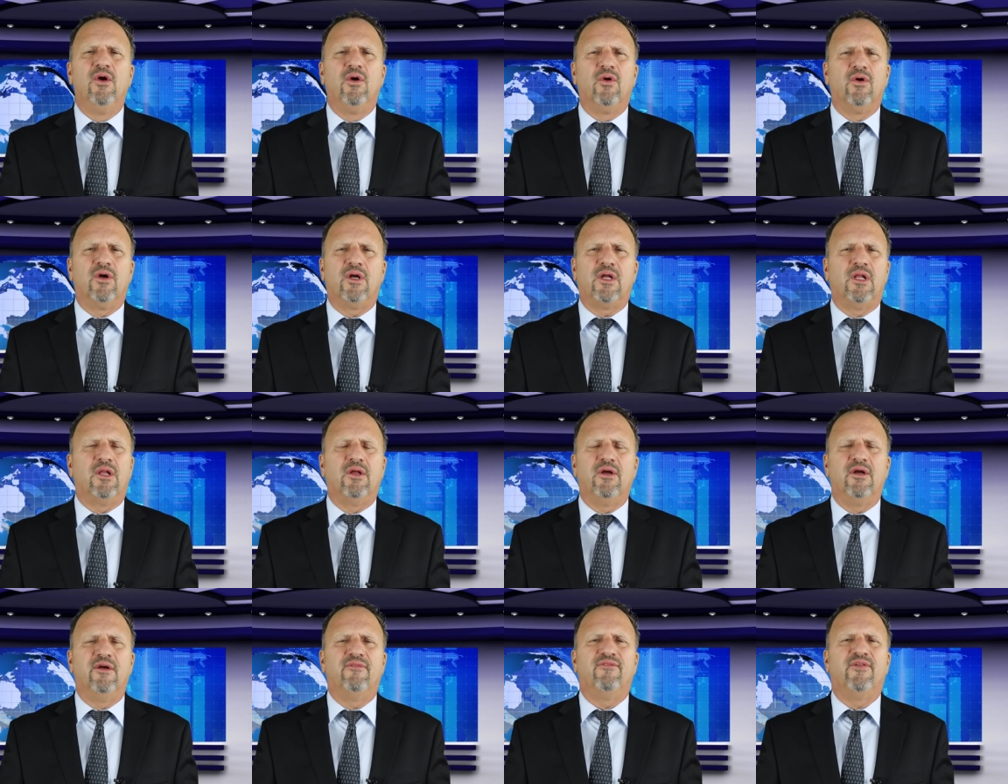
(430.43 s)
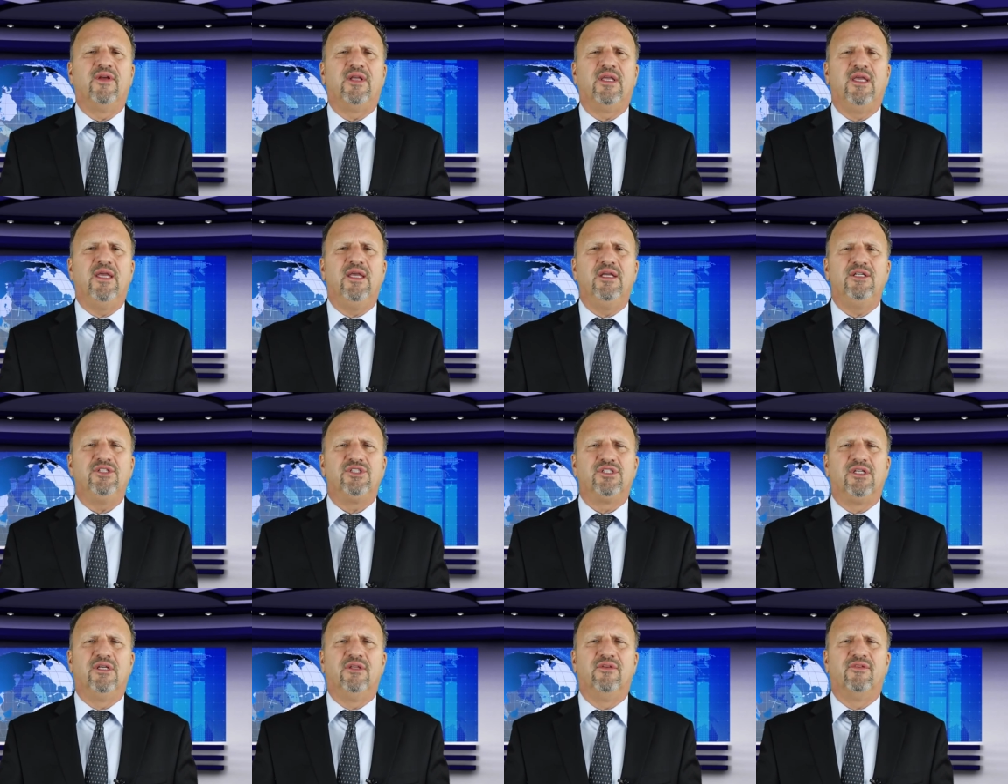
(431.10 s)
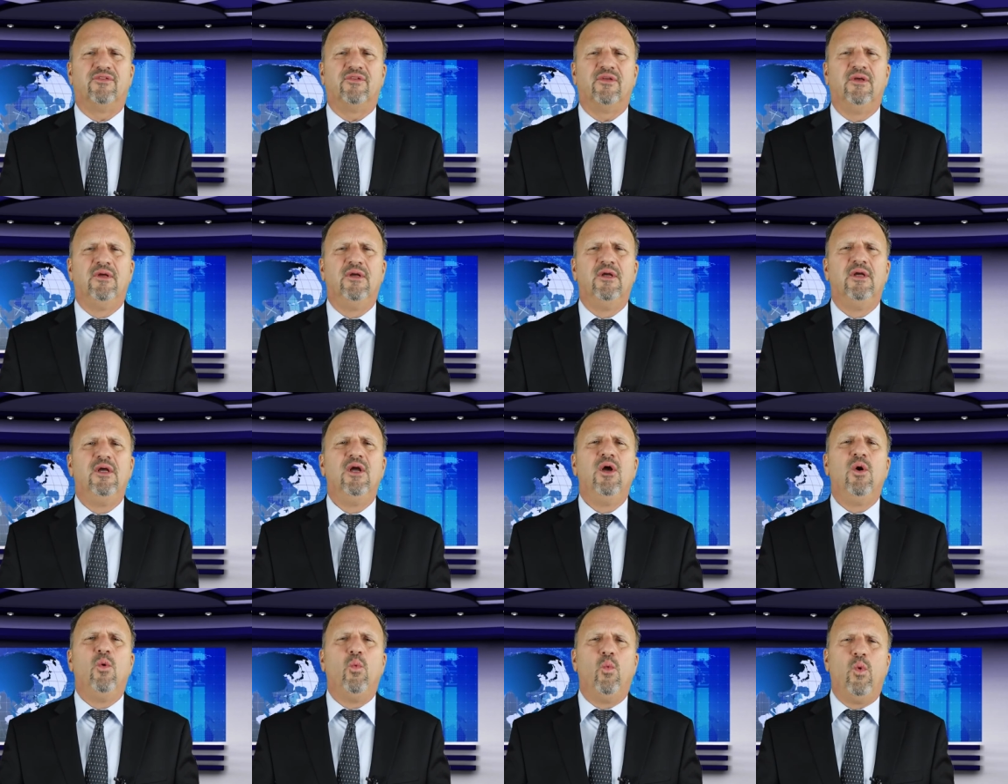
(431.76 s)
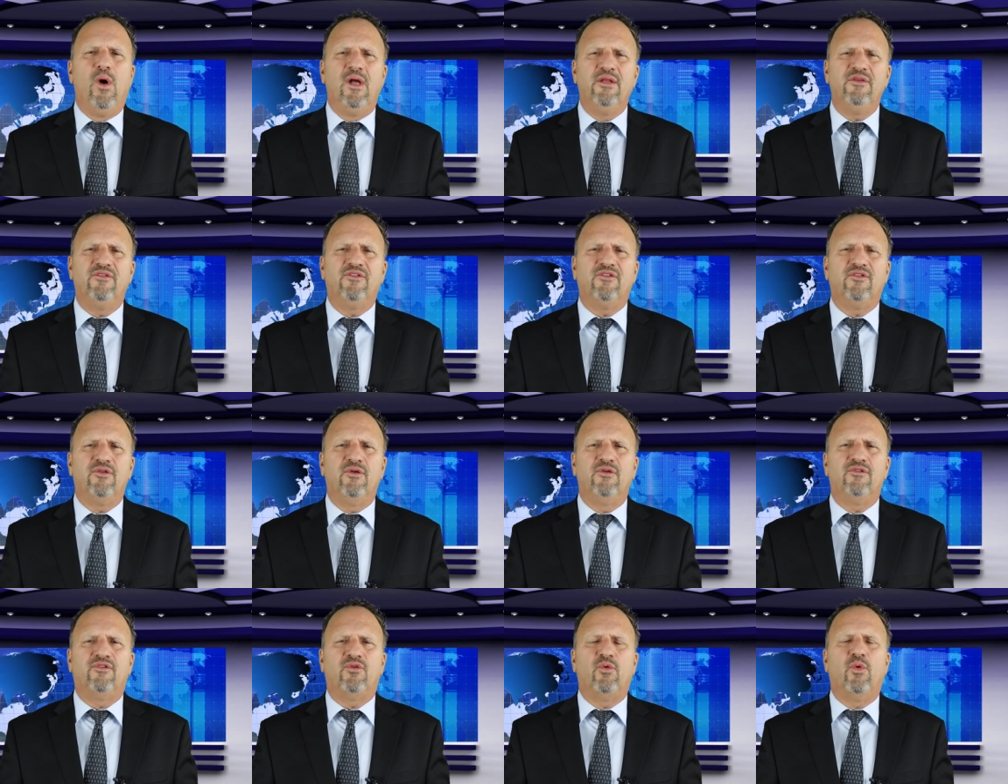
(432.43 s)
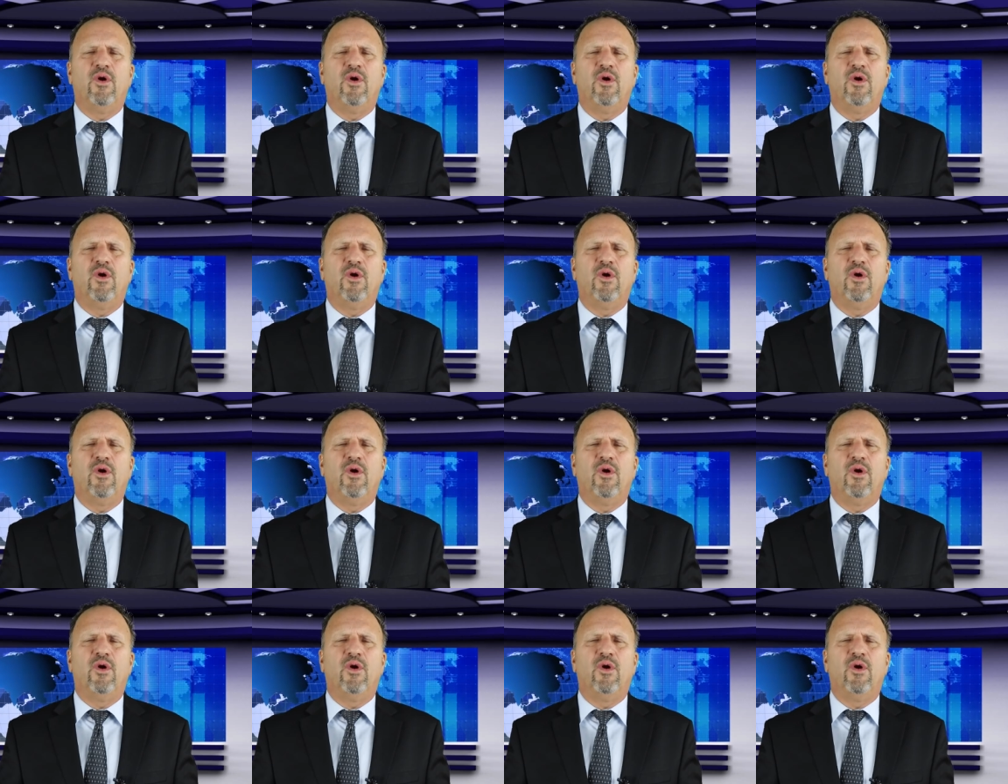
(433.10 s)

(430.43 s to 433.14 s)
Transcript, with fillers: or clarifications. Once those